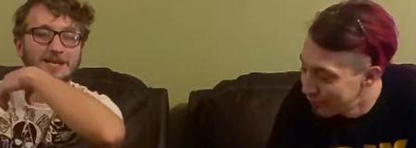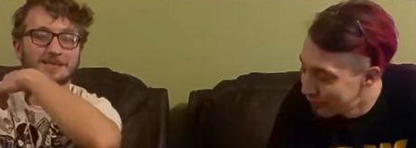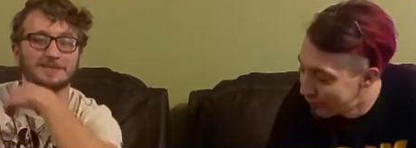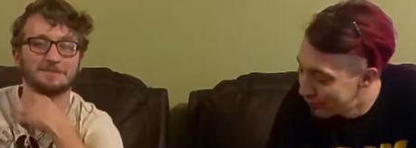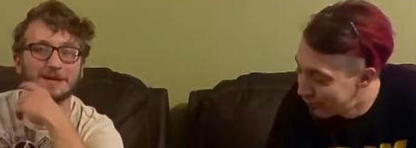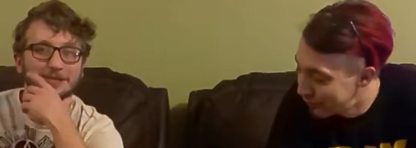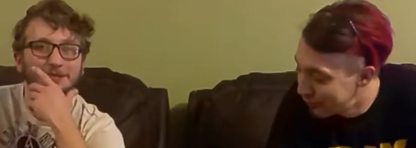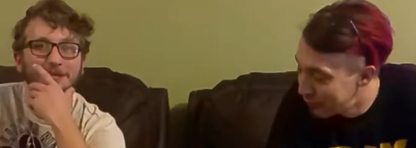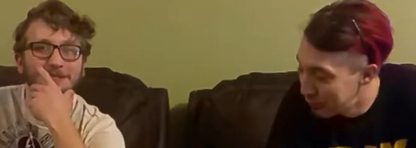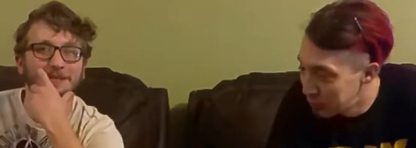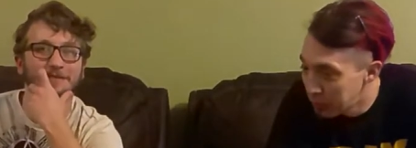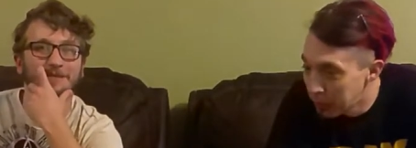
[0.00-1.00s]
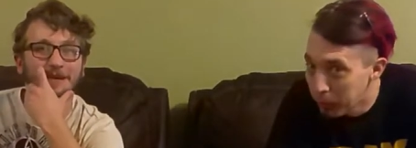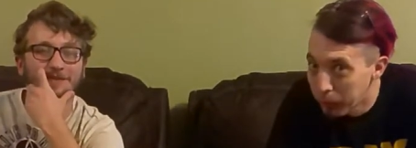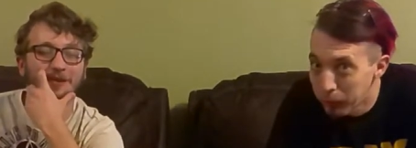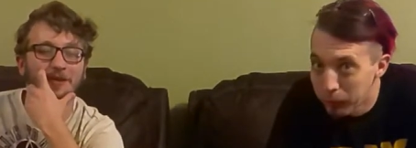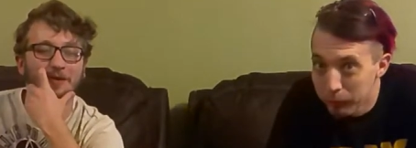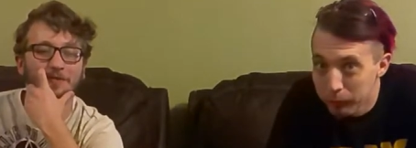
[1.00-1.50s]
Speaker 1: This is Mike Check
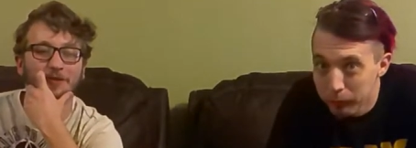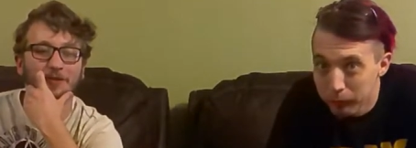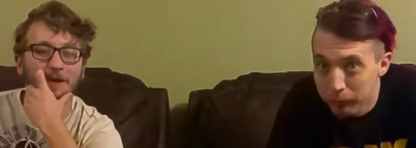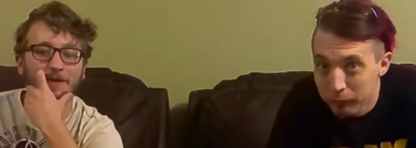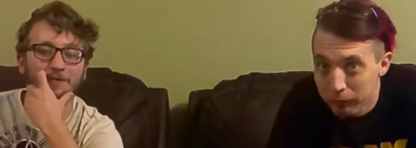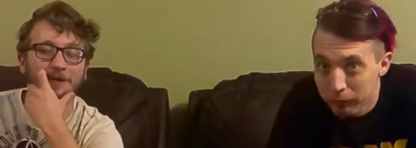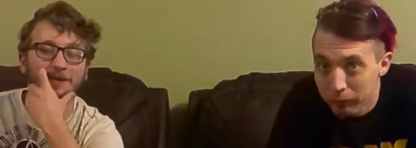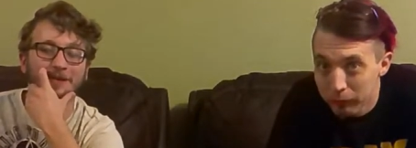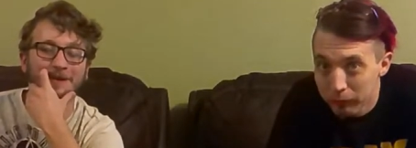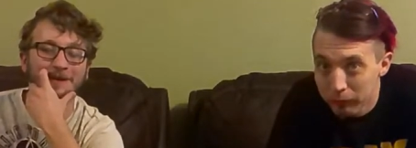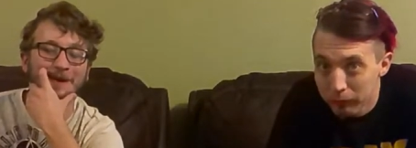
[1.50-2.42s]
95 along with my friend here,